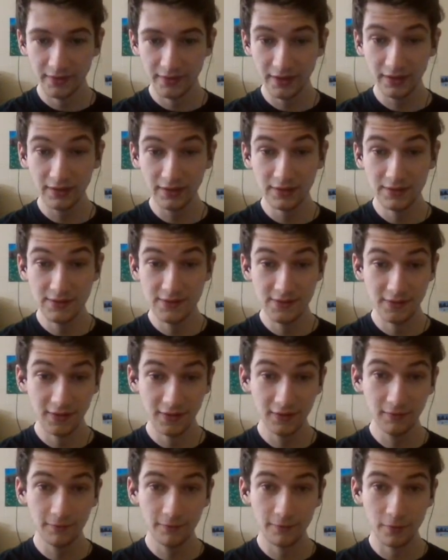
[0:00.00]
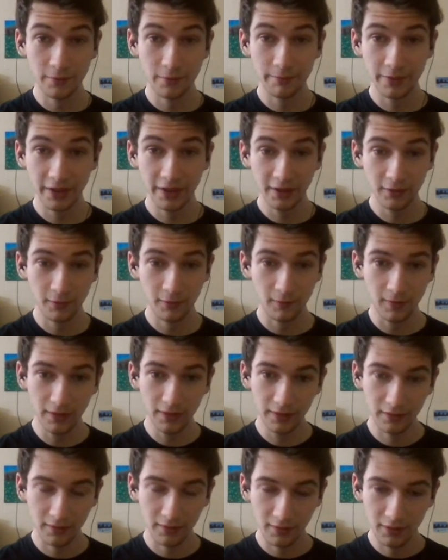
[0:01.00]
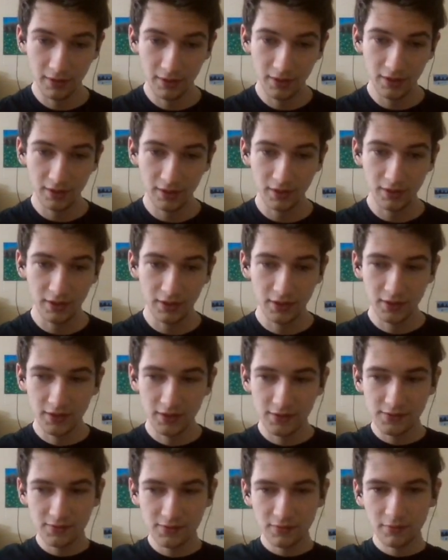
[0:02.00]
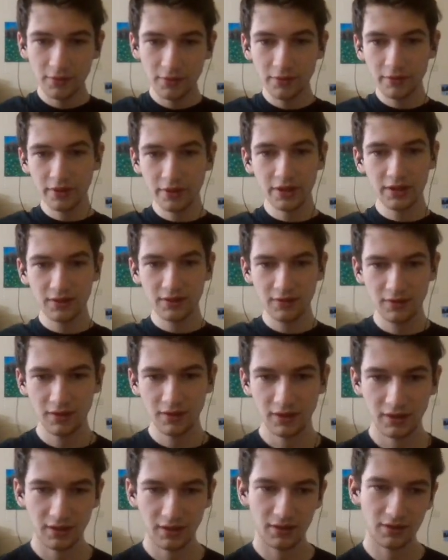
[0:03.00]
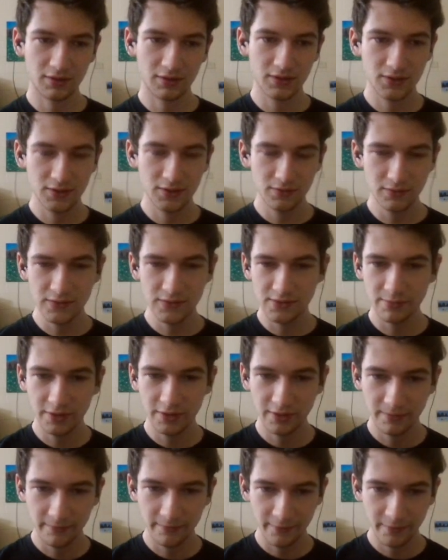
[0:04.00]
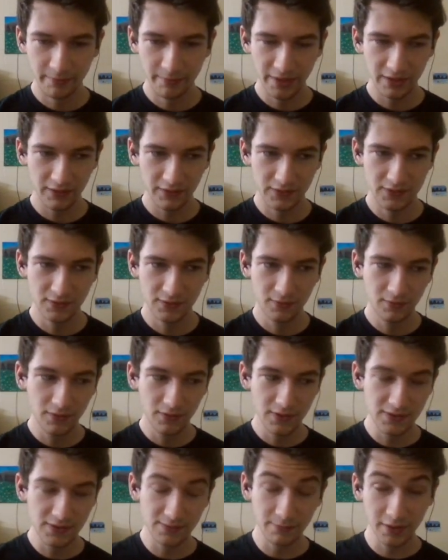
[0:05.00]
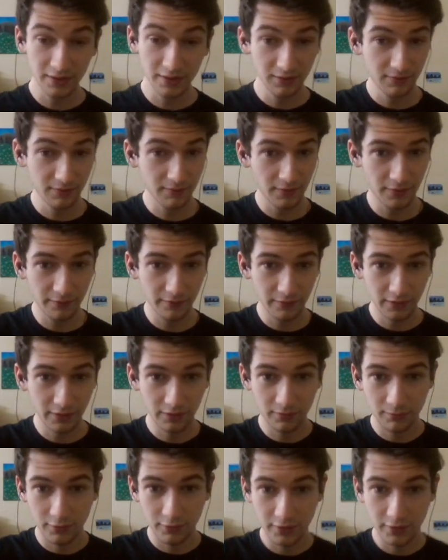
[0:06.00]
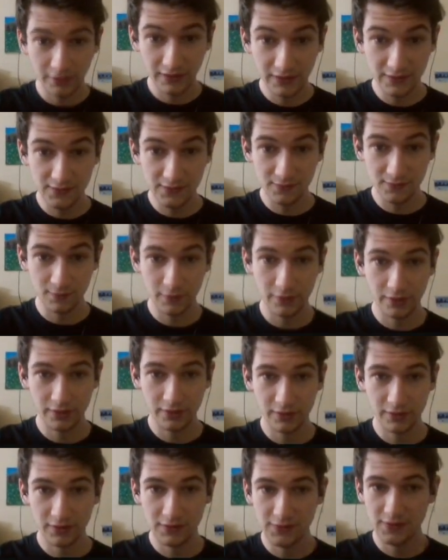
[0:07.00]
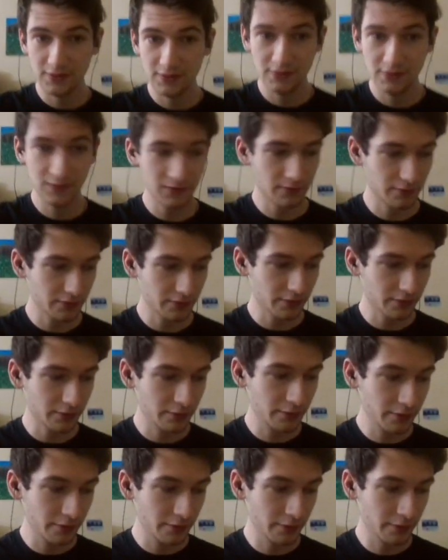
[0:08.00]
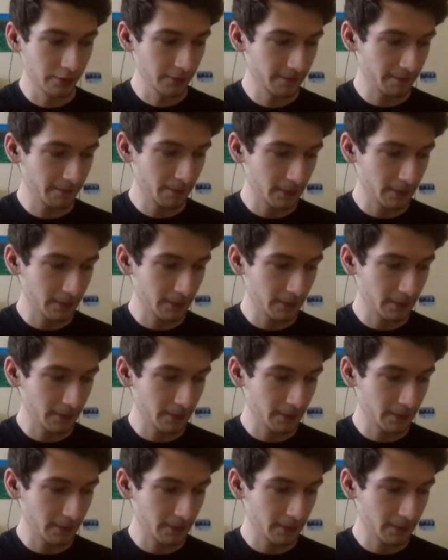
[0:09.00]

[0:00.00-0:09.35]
That is it for pack 1. So we'll go ahead and do some of them from pack 2. This might involve a little more guesswork because these are harder